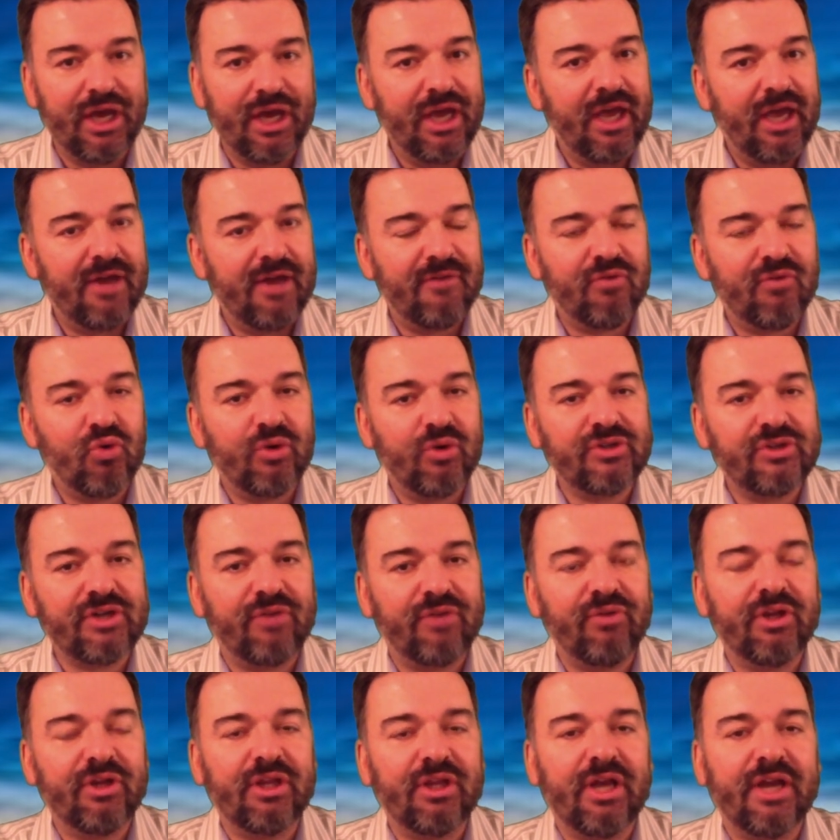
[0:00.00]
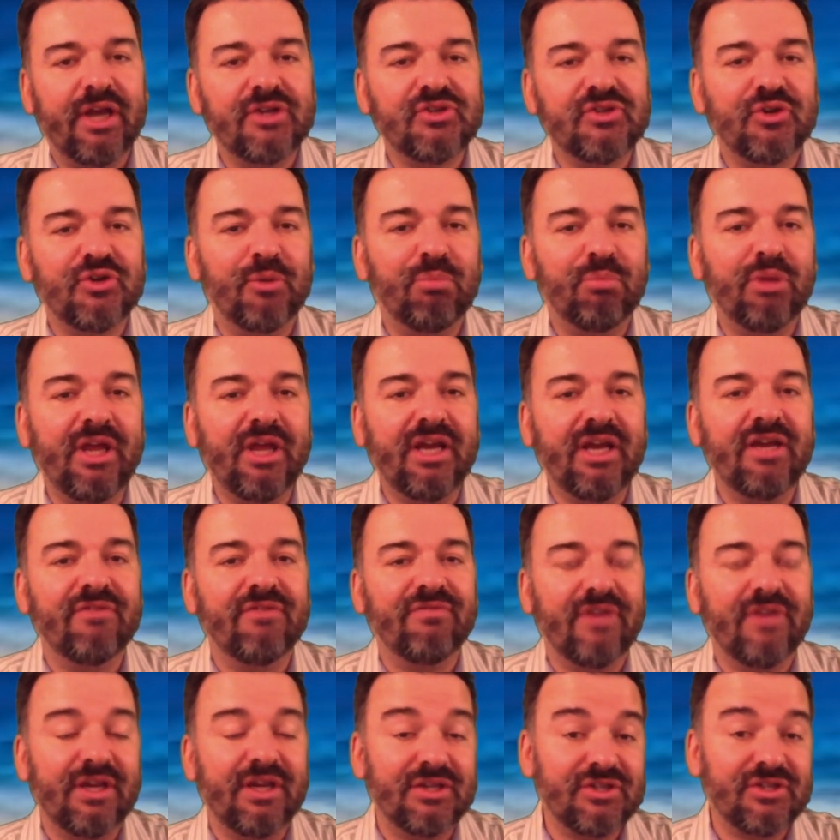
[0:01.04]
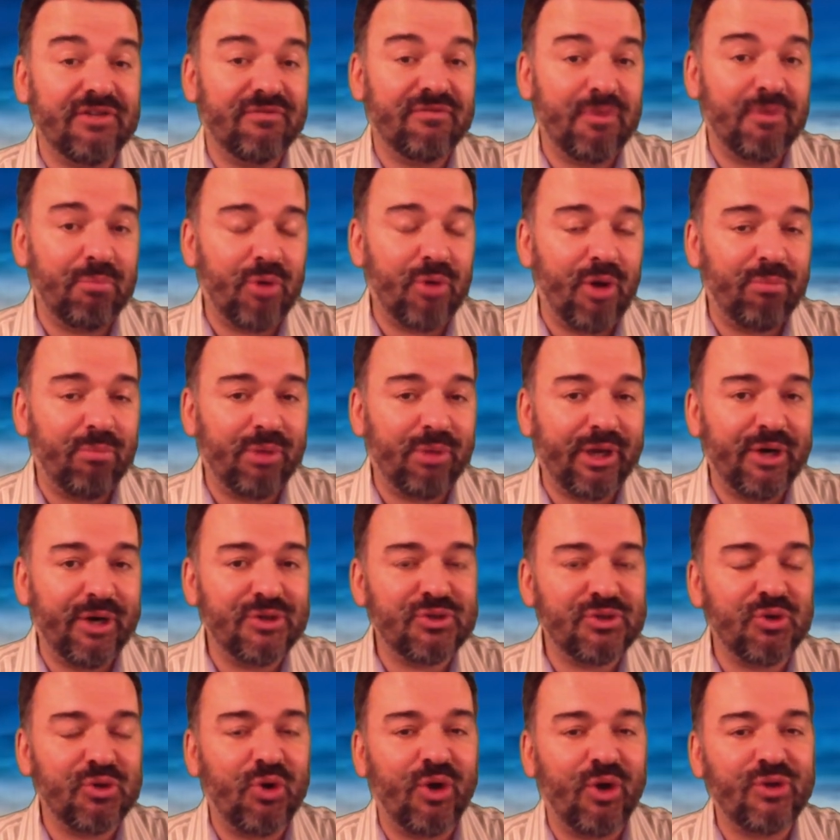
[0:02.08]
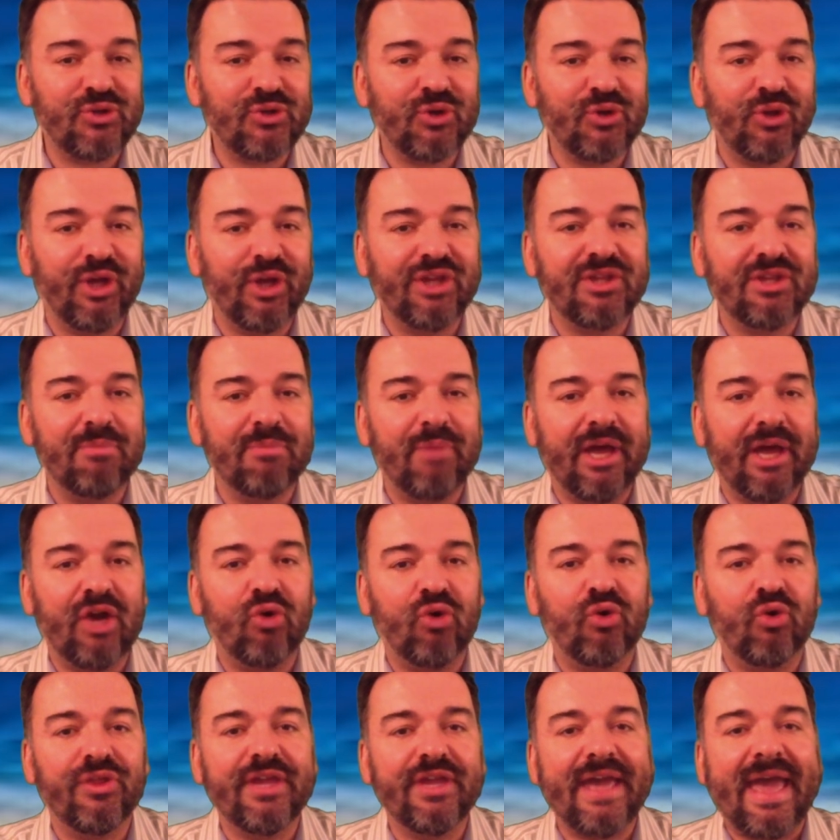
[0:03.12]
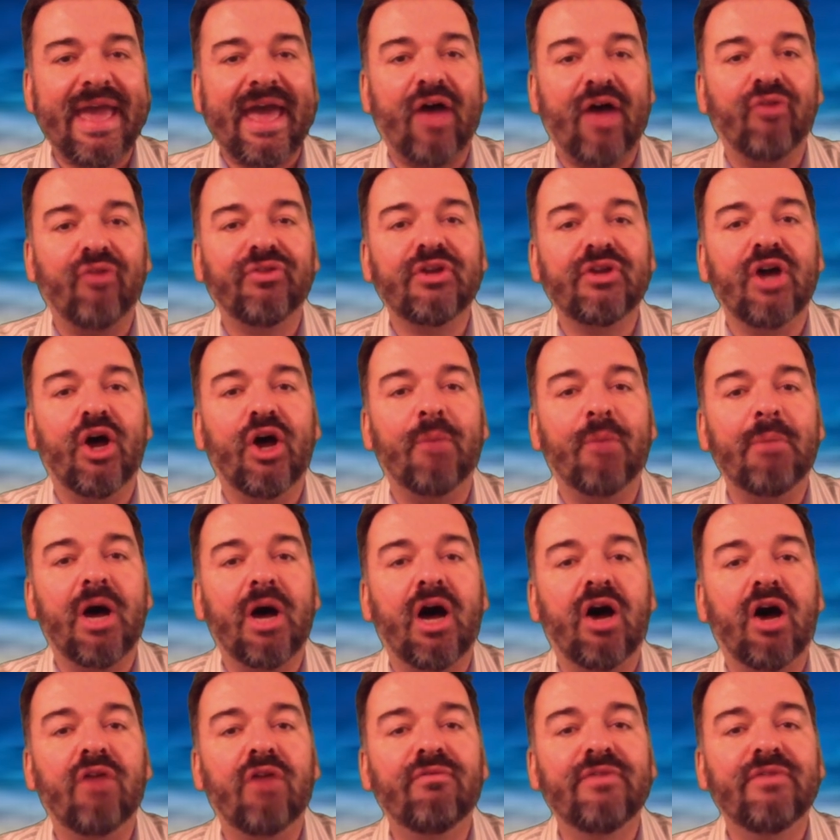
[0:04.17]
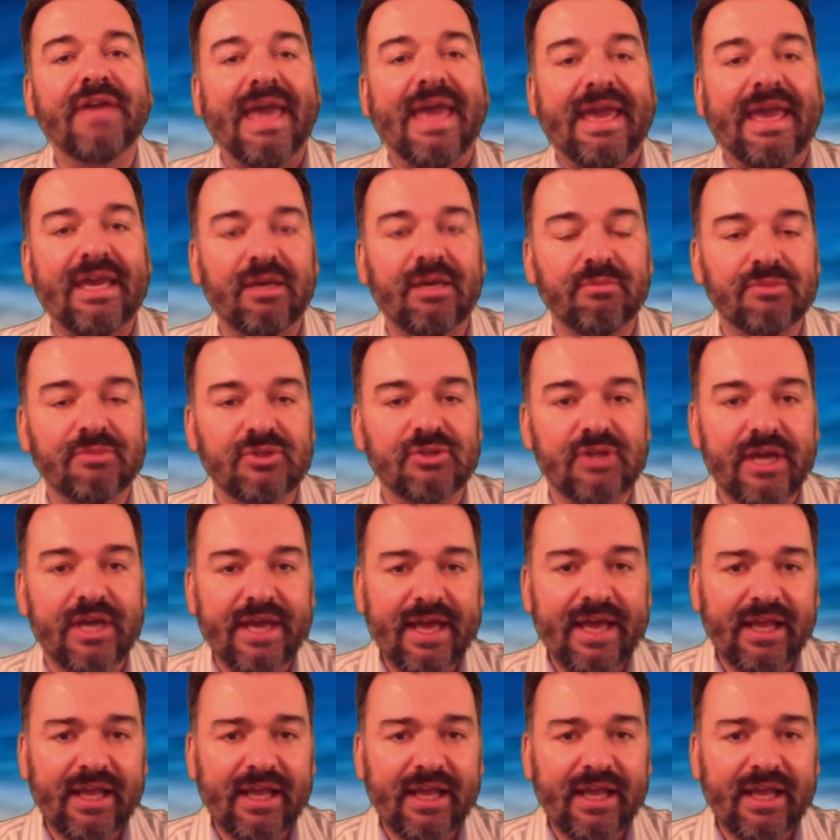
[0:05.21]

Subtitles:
And of course, I realize there are plenty of fantasy football players who also like to bet on the outcome of games.